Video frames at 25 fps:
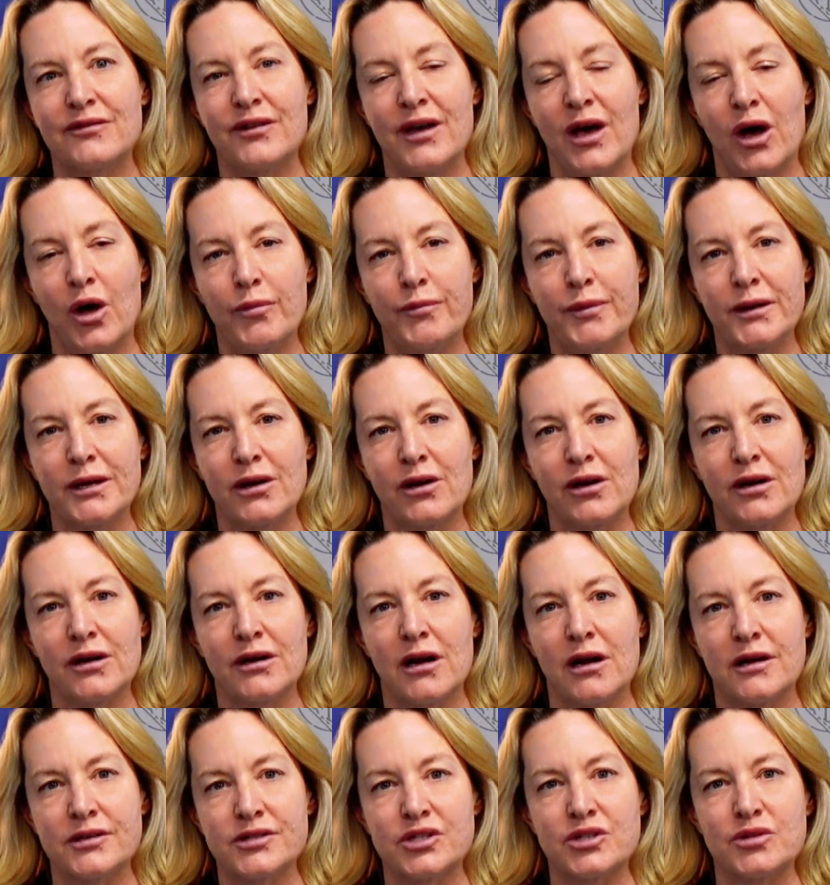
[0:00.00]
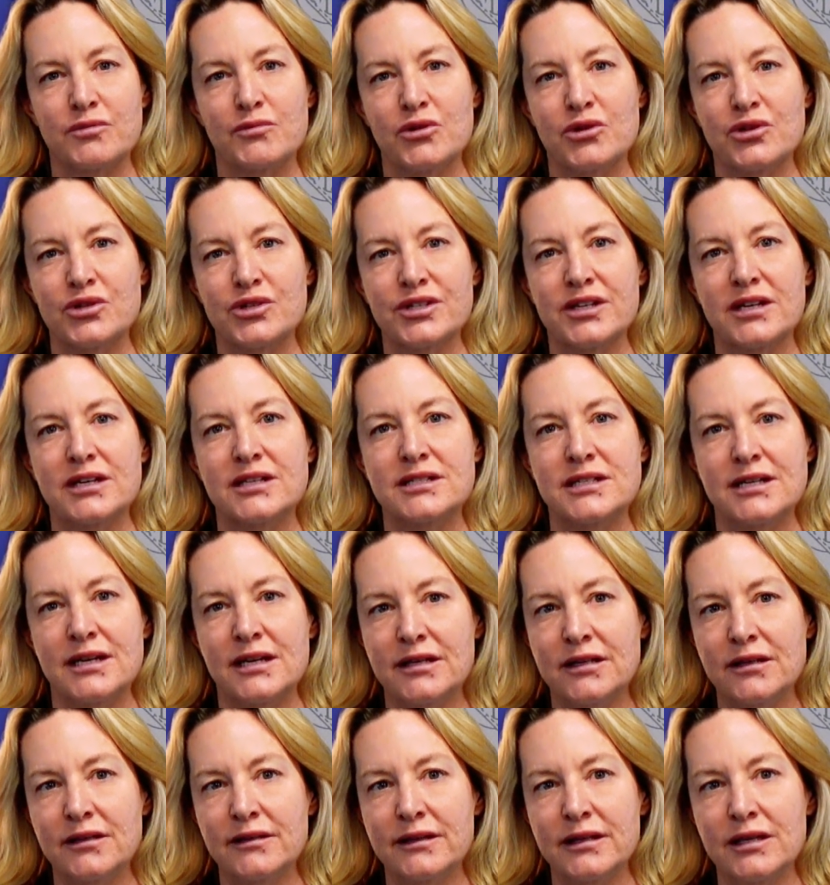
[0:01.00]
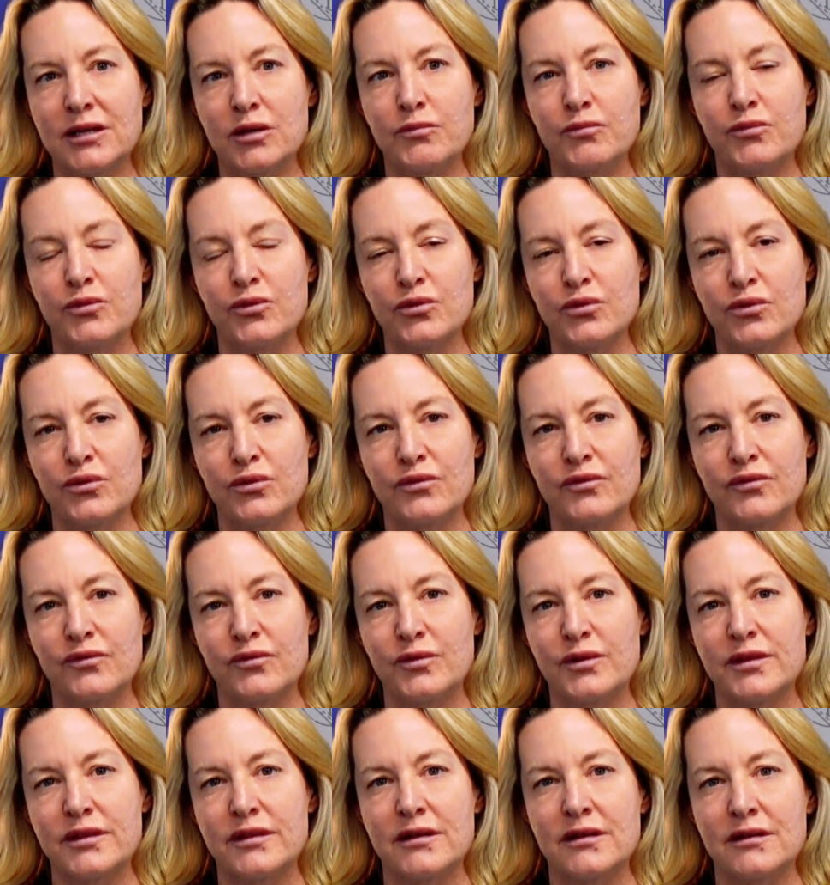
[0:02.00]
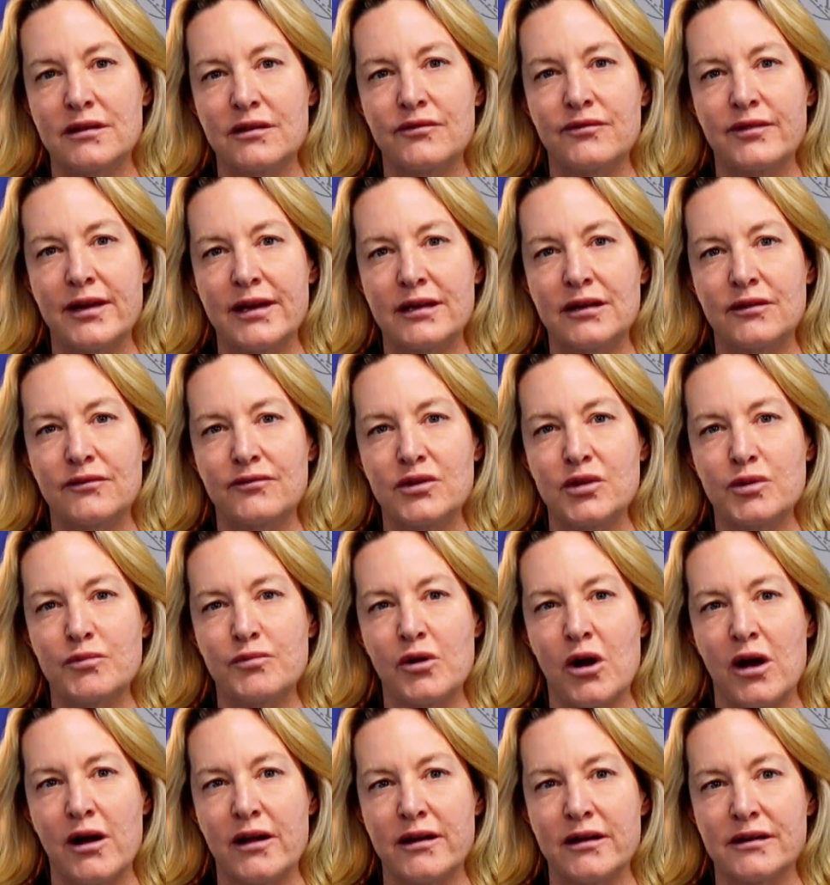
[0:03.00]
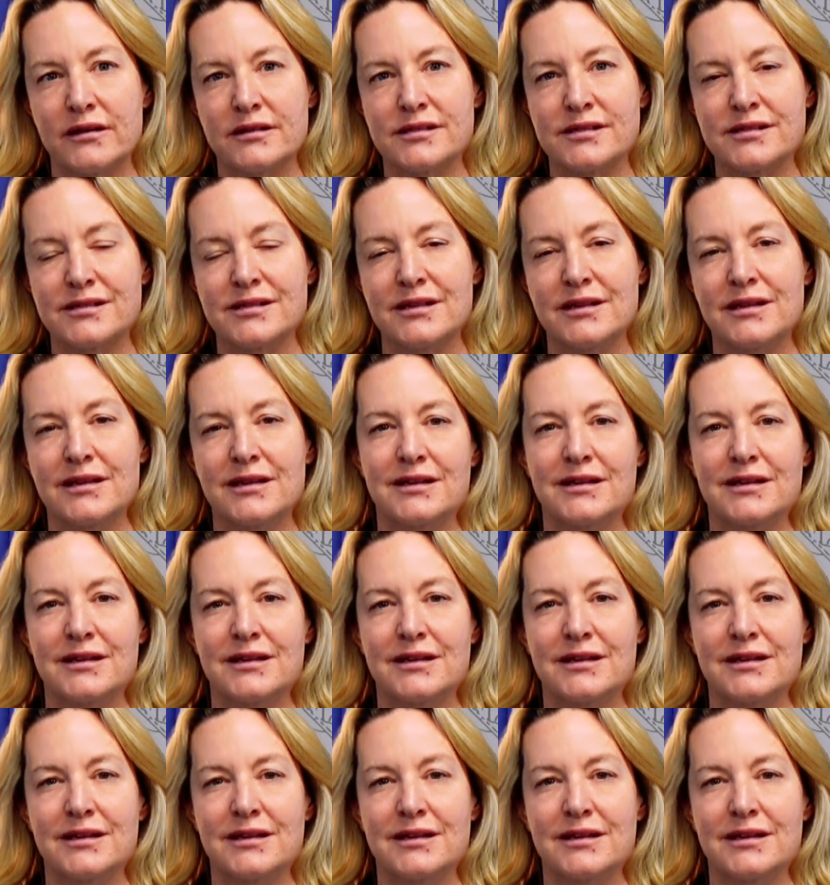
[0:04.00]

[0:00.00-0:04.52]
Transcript: of helping our customers continually improve with innovative new products